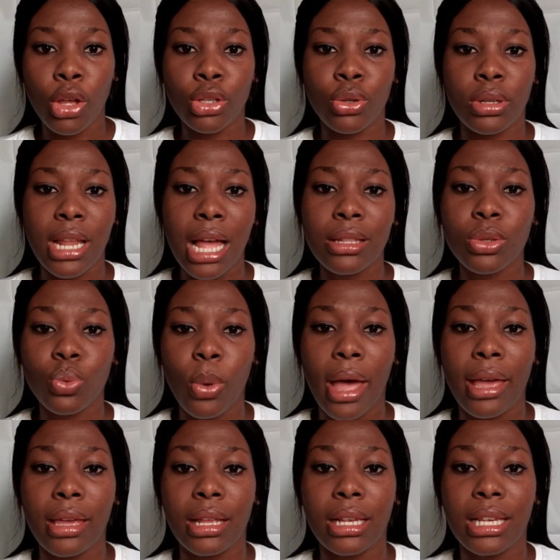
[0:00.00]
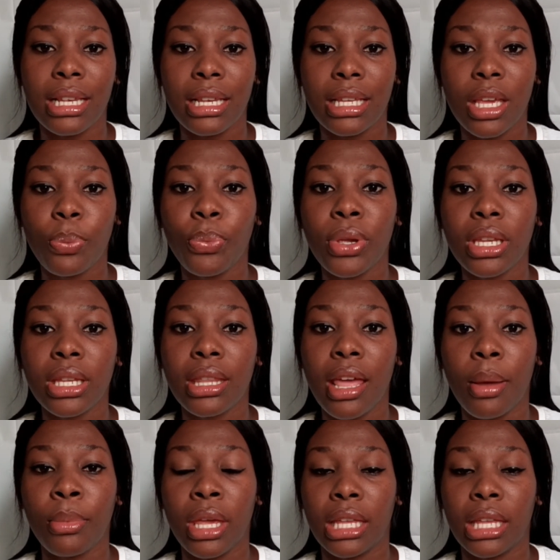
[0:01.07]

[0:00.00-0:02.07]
So that's why keeping them